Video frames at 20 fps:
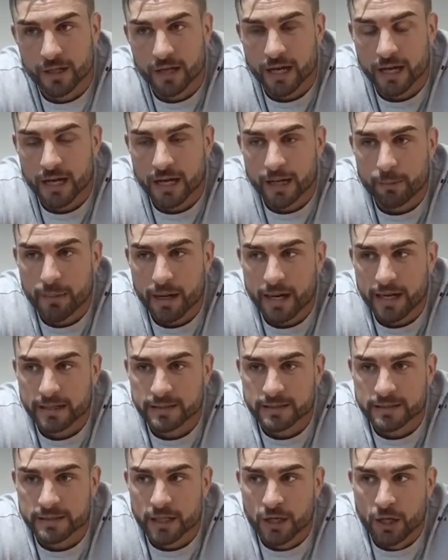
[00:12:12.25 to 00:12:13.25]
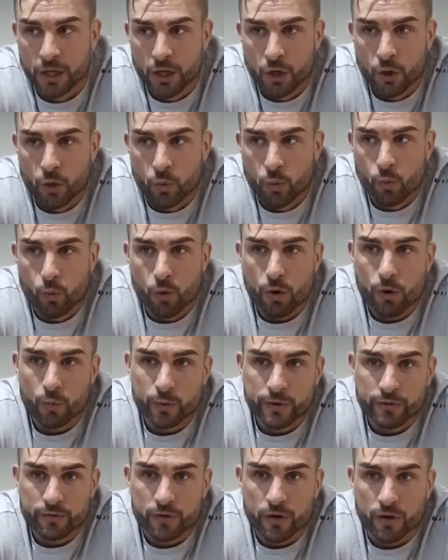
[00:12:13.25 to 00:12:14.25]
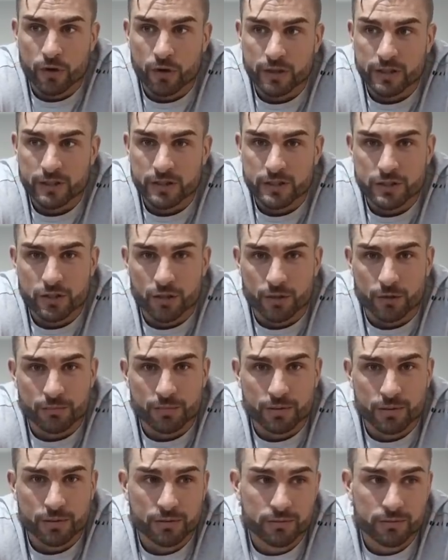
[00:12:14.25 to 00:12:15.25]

And what we've got in the top